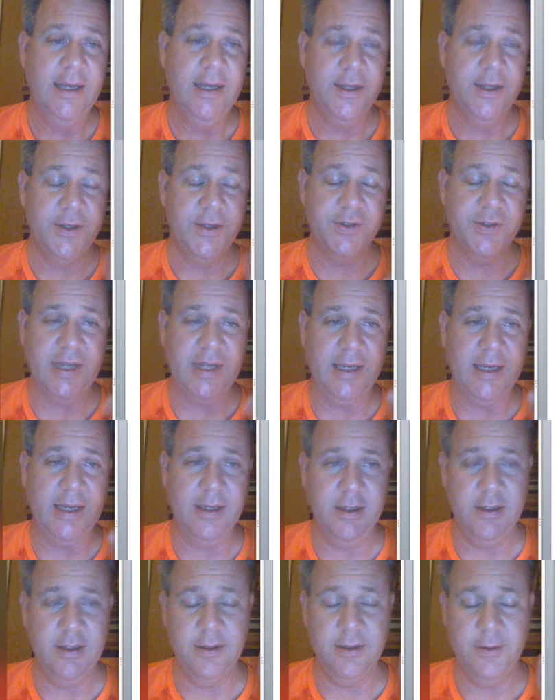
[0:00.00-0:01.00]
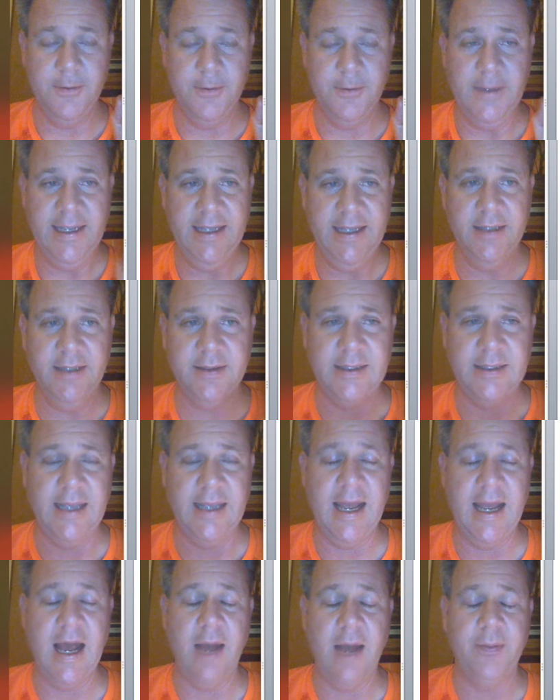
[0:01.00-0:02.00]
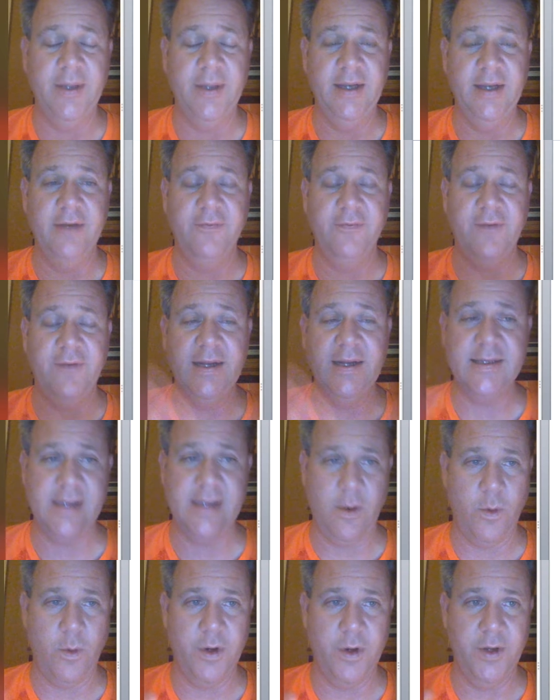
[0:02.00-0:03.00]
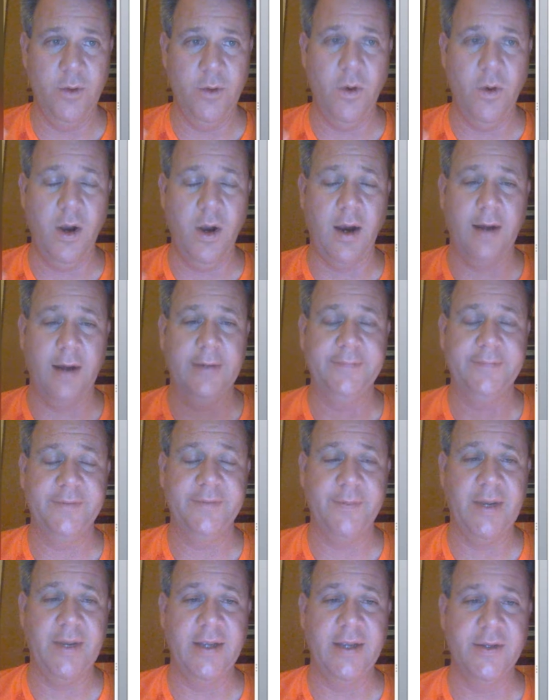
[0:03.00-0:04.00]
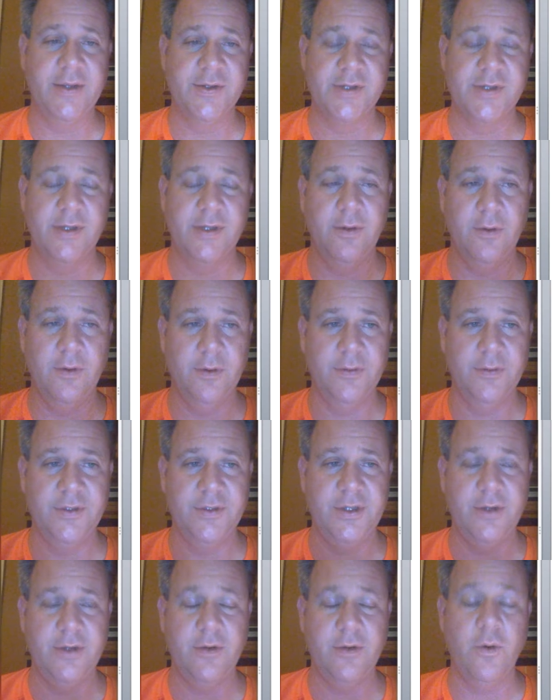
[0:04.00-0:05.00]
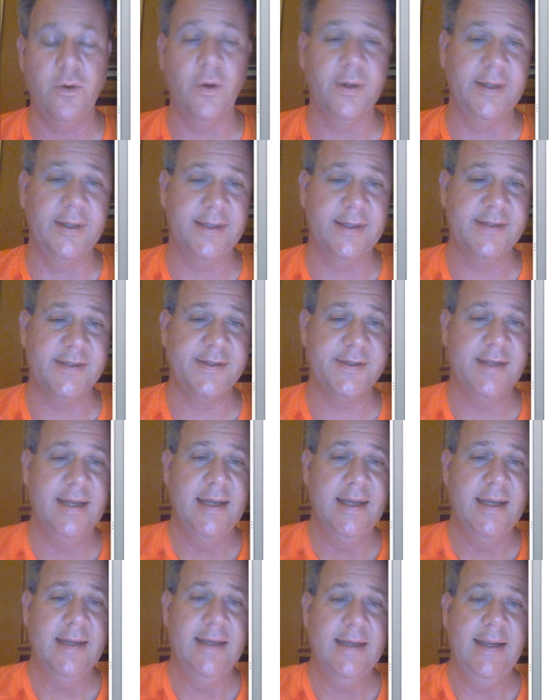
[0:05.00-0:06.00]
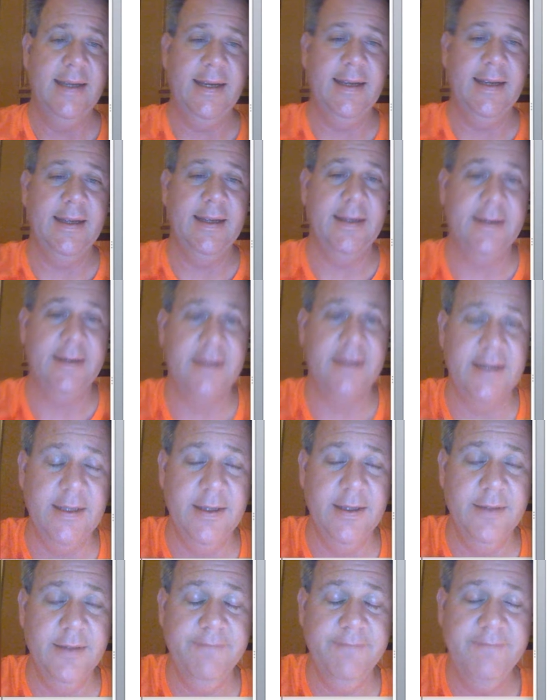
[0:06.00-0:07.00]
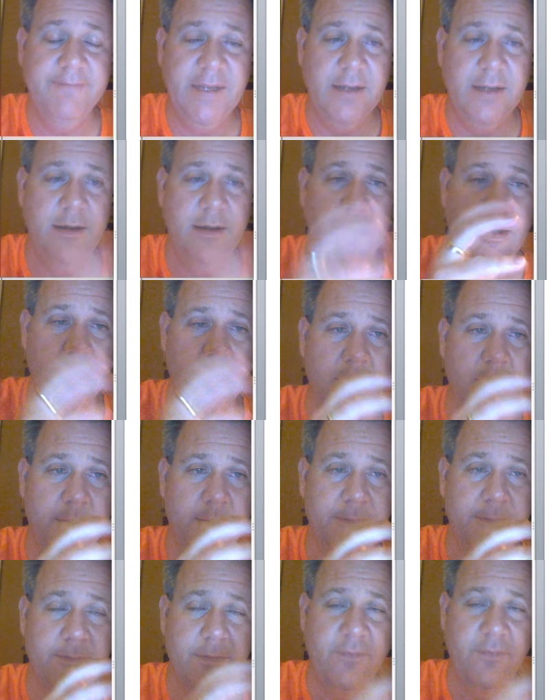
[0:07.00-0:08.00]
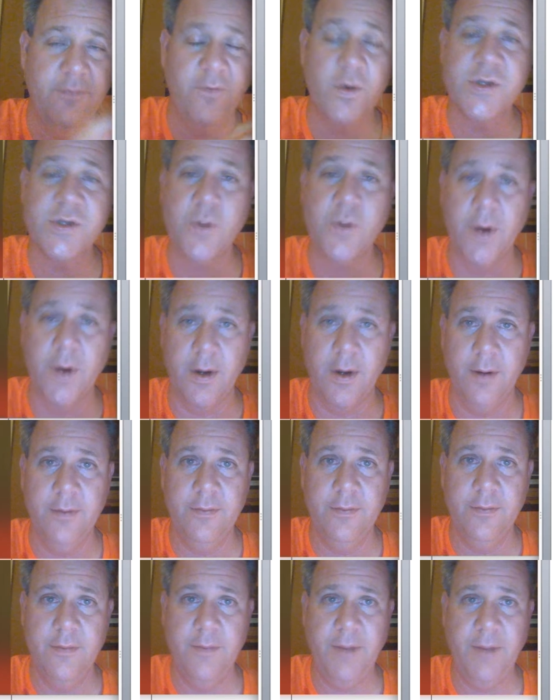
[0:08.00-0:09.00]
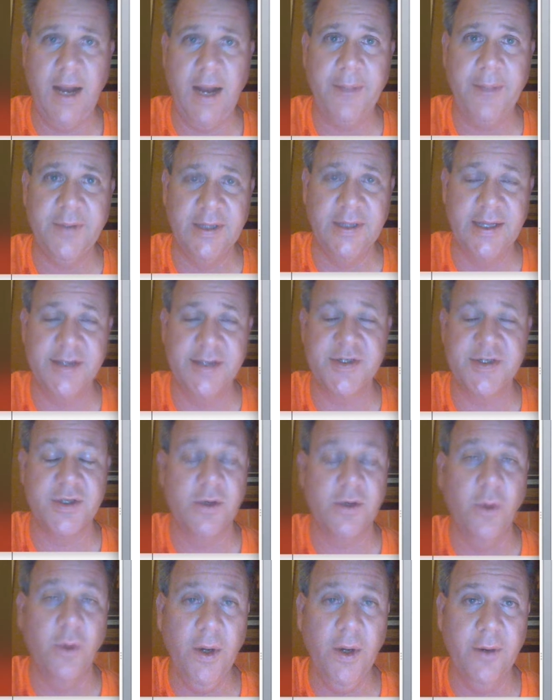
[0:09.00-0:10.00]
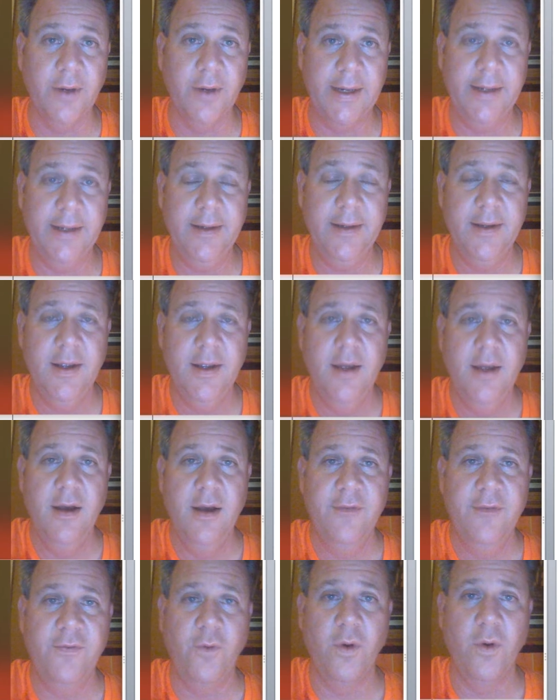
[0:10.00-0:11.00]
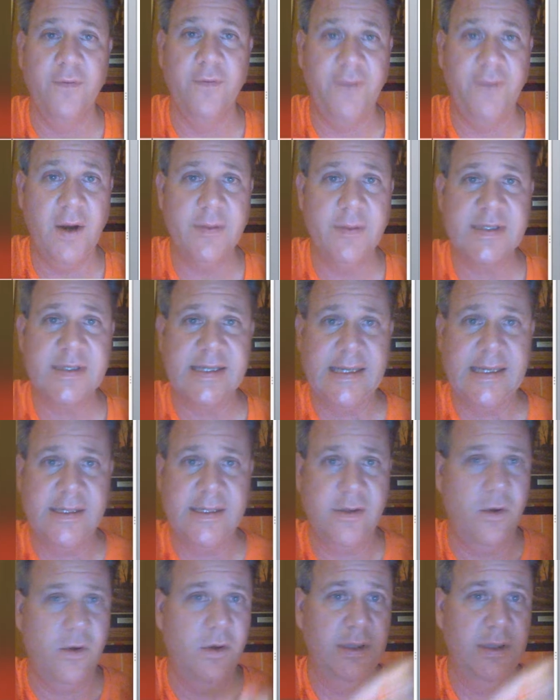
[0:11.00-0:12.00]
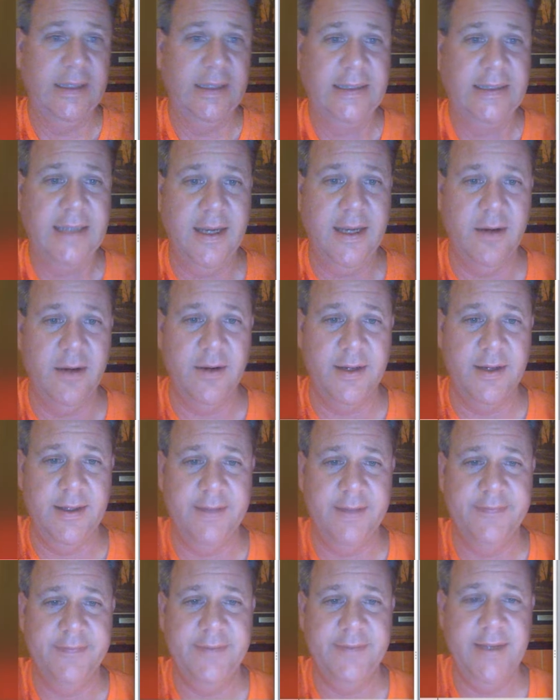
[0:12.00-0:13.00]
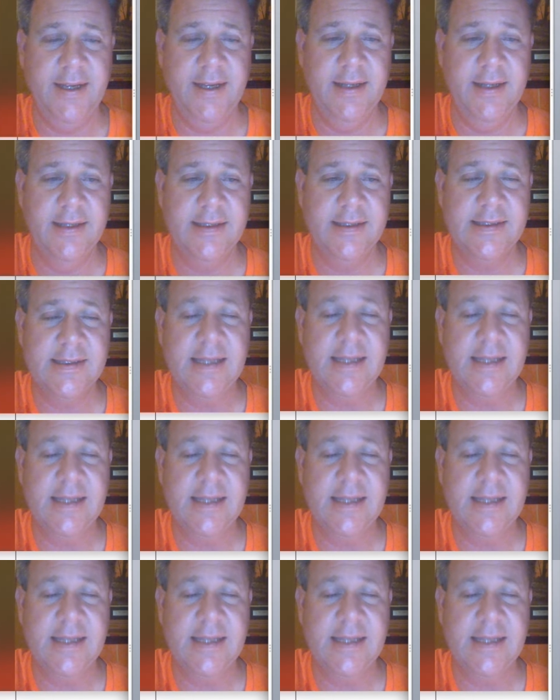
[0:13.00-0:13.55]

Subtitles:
you hit the app, and it finds out where you are by using your geo coordinates. And then Foursquare populates the query for pharmacies all in the area. And